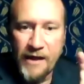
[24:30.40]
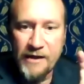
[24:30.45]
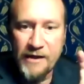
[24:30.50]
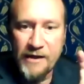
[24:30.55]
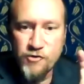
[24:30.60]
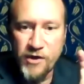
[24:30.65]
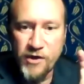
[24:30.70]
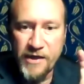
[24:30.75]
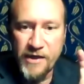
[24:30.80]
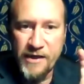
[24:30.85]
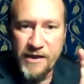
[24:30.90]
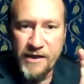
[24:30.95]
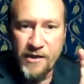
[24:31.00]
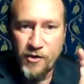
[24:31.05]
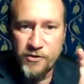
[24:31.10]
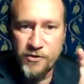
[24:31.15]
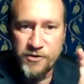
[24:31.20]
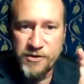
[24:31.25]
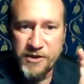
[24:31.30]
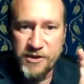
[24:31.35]
electronic
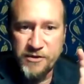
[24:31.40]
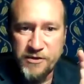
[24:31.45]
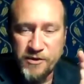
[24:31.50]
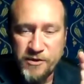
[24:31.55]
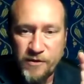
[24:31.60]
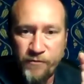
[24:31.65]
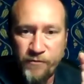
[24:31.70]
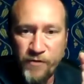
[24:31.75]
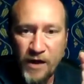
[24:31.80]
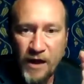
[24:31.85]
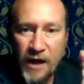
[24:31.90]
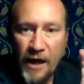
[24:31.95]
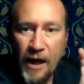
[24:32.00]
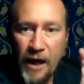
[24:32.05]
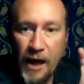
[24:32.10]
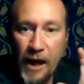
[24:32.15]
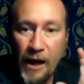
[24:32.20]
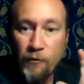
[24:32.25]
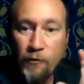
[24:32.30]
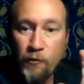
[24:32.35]
ecosystem.
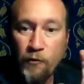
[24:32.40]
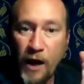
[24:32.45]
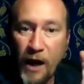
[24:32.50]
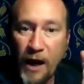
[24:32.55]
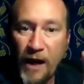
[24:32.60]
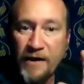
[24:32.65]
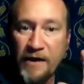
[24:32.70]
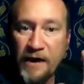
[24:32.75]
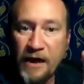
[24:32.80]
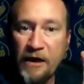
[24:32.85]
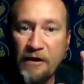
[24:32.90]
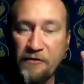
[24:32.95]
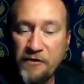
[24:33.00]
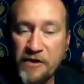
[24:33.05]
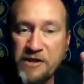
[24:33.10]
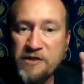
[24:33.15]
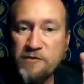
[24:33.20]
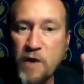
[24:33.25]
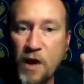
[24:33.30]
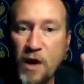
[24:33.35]
And
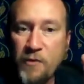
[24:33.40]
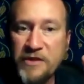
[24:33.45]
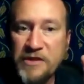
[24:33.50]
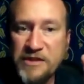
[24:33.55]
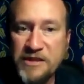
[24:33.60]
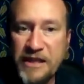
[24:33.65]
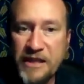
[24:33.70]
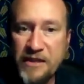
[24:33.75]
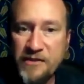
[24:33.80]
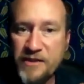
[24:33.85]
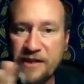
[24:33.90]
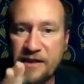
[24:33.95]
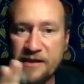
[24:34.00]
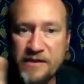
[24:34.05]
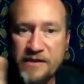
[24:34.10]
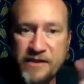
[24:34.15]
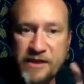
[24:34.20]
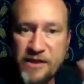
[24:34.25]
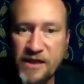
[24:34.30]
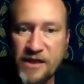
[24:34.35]
this is where we see in
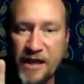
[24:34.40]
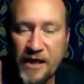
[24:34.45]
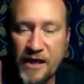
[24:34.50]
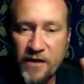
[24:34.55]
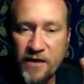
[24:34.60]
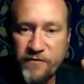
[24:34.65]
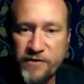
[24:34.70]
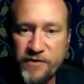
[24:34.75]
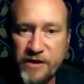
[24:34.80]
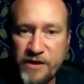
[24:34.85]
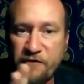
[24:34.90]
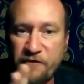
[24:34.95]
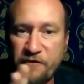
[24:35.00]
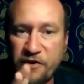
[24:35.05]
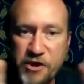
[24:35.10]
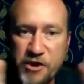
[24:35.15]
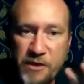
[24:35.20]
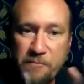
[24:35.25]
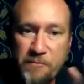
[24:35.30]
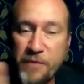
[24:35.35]
this kind of
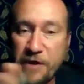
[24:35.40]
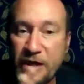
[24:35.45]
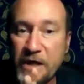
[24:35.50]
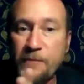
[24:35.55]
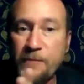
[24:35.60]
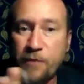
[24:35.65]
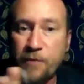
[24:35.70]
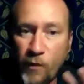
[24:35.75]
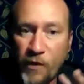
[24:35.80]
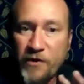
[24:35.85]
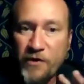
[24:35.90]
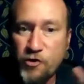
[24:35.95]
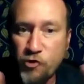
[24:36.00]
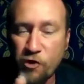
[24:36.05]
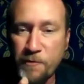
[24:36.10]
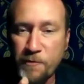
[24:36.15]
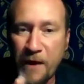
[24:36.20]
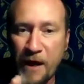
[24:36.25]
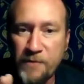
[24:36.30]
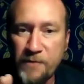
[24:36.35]
division in people, what you
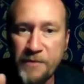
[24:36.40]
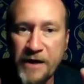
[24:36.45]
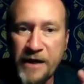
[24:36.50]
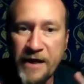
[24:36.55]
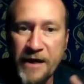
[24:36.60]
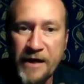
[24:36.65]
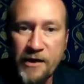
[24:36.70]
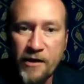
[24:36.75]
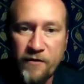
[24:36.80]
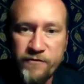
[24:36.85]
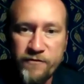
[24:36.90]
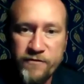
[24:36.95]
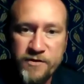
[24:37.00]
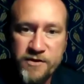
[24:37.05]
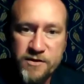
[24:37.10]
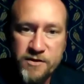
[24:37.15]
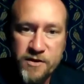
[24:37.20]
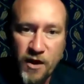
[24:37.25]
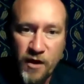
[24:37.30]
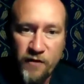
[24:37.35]
talked about at the beginning of
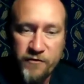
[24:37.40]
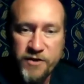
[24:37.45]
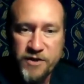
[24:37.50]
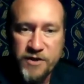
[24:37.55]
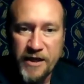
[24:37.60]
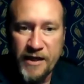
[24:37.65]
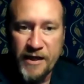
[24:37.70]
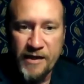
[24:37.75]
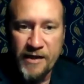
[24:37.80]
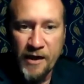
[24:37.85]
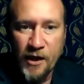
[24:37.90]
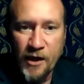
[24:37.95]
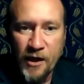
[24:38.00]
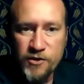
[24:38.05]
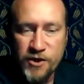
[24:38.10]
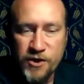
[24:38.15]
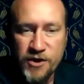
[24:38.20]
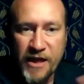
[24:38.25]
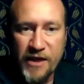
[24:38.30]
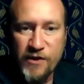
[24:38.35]

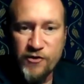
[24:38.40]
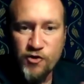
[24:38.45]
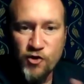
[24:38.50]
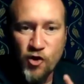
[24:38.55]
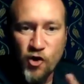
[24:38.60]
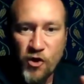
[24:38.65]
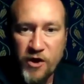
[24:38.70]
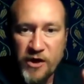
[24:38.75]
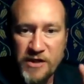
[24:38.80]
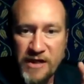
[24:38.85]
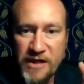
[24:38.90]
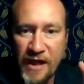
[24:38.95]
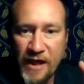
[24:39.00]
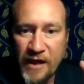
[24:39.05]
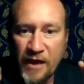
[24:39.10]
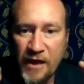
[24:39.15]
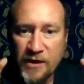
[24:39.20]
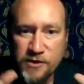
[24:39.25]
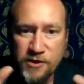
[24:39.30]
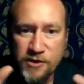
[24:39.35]
today's talk, is
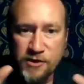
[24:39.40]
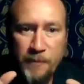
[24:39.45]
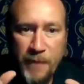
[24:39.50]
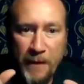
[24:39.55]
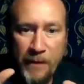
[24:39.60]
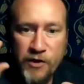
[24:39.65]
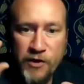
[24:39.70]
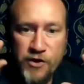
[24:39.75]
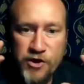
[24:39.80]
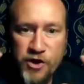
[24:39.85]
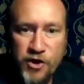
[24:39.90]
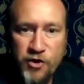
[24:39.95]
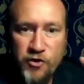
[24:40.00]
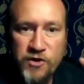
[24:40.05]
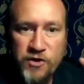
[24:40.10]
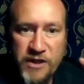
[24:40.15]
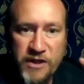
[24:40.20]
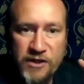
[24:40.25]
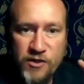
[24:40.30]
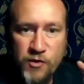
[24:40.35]
that some people are
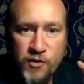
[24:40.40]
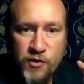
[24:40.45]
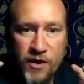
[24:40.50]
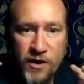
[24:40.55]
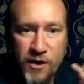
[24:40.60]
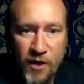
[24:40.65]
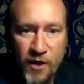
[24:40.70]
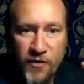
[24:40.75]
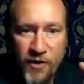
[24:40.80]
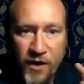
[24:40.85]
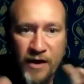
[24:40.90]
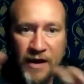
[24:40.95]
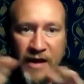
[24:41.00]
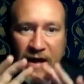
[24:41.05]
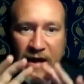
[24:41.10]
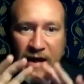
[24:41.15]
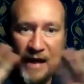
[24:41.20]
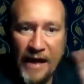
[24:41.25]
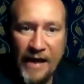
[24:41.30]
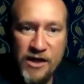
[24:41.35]
tuned into another
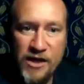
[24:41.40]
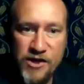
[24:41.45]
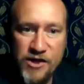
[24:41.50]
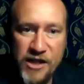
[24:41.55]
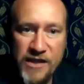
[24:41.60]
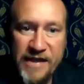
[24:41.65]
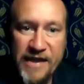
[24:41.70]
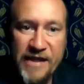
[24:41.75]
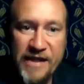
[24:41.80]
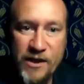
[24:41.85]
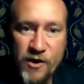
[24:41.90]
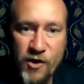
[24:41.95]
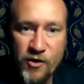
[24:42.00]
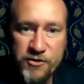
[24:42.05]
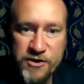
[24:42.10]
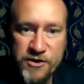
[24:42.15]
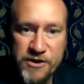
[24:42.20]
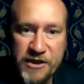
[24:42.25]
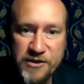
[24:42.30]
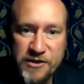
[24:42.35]
energetic
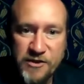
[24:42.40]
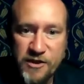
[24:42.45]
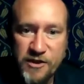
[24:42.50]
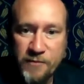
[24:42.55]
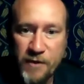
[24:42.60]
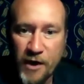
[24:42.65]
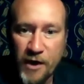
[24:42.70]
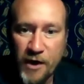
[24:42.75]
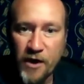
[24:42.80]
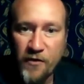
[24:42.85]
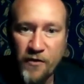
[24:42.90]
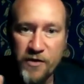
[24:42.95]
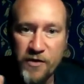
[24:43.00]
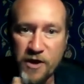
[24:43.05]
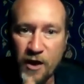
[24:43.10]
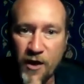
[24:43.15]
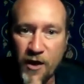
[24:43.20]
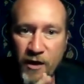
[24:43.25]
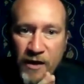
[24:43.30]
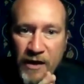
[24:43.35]
ecosystem, and
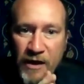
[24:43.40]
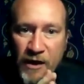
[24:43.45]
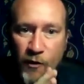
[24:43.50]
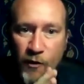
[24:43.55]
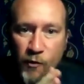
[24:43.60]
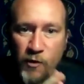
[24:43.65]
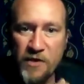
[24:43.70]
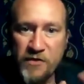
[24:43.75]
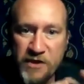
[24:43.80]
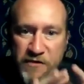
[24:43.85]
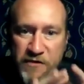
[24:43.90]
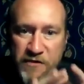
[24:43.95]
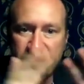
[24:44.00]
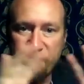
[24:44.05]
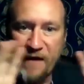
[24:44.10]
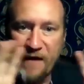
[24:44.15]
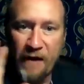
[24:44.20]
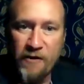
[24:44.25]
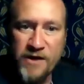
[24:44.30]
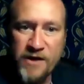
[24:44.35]
others are with this
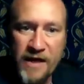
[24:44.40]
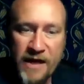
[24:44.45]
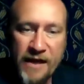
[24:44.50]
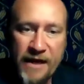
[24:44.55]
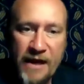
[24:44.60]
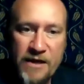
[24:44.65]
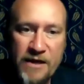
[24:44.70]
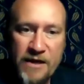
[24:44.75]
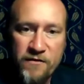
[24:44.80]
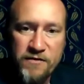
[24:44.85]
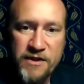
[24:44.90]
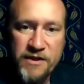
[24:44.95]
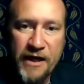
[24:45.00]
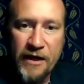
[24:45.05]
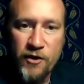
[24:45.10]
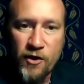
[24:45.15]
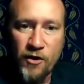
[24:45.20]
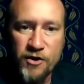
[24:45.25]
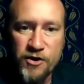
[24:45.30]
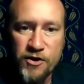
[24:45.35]
Faraday cage of
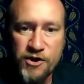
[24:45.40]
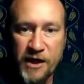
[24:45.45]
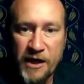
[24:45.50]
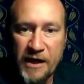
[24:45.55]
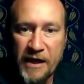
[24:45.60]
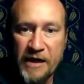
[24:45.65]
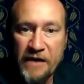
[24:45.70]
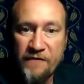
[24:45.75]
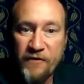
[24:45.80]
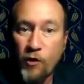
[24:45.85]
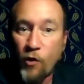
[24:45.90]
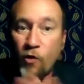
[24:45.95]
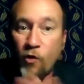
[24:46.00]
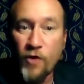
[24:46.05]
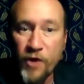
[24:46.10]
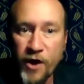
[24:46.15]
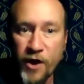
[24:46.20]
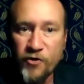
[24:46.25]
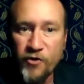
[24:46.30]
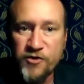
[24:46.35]
technology. And if it
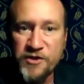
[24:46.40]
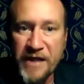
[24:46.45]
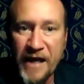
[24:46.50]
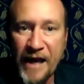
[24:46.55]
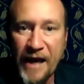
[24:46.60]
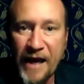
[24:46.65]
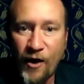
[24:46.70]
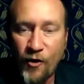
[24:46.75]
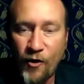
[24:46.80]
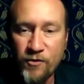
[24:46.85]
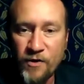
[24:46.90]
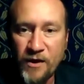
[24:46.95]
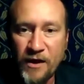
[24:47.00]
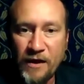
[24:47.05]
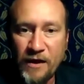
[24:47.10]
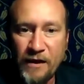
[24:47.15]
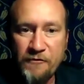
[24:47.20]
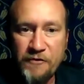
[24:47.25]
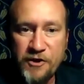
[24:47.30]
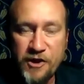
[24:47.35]
all goes down,
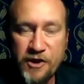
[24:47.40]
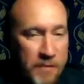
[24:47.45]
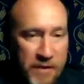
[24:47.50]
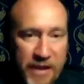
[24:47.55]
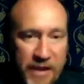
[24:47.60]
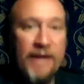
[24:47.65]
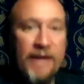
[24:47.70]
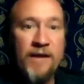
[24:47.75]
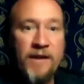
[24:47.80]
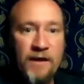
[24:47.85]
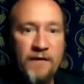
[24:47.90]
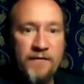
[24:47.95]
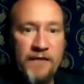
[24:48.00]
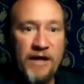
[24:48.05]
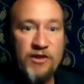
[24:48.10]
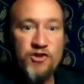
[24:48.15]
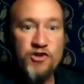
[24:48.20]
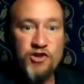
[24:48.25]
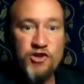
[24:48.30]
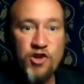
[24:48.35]
there's going to be that
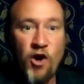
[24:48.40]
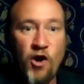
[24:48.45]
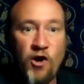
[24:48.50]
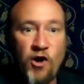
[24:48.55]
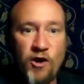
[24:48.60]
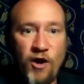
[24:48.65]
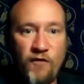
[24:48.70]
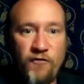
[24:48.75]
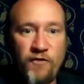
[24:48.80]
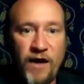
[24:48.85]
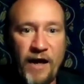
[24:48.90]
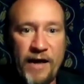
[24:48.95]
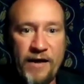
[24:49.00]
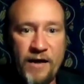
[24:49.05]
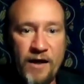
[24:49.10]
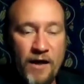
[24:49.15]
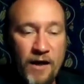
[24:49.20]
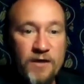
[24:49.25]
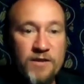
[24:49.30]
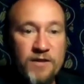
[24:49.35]
shock of
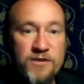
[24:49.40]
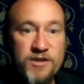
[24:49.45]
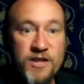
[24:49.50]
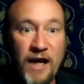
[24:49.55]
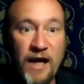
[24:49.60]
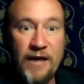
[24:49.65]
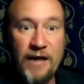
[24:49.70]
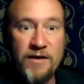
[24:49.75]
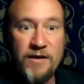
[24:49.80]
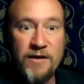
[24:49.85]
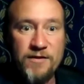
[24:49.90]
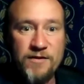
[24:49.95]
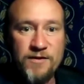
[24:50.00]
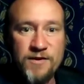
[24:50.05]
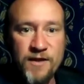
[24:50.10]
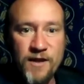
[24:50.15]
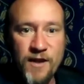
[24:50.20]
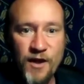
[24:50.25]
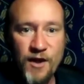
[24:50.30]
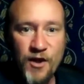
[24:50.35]
like silence.